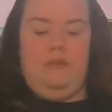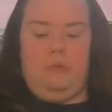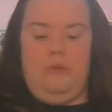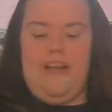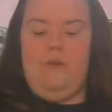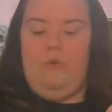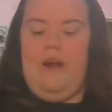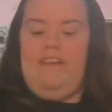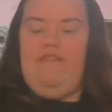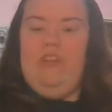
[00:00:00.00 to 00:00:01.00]
3
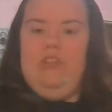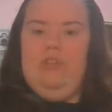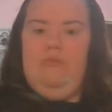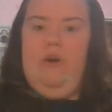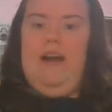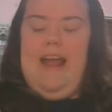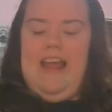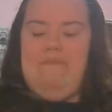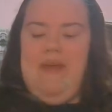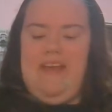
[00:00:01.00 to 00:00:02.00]
rifles were
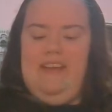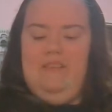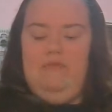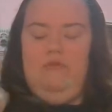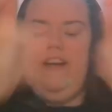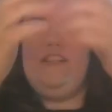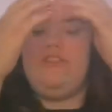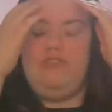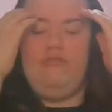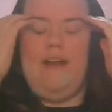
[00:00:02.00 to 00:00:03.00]
aiming right
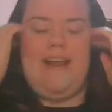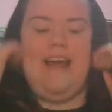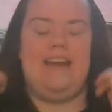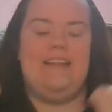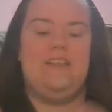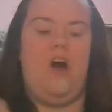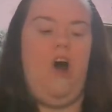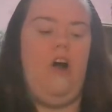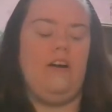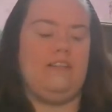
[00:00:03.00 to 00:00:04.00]
straight at his
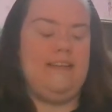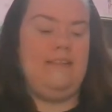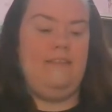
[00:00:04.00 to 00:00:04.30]
heart.